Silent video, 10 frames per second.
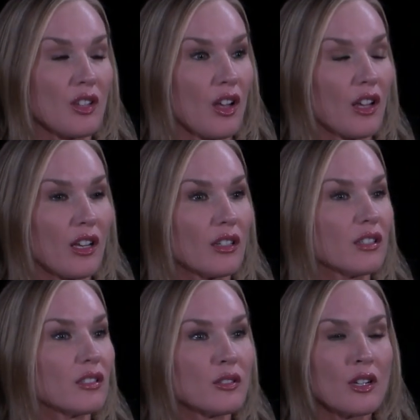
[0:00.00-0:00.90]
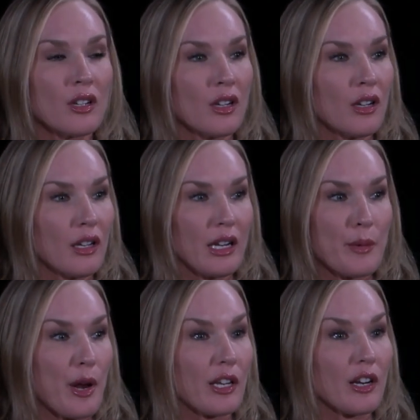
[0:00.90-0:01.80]
son
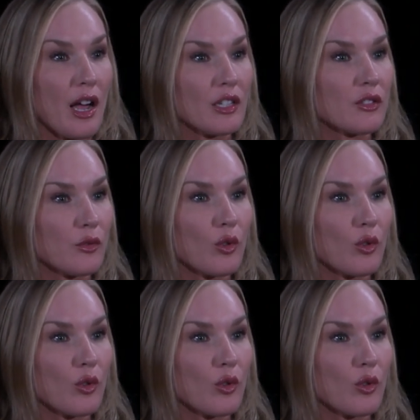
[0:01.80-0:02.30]
anybody could ask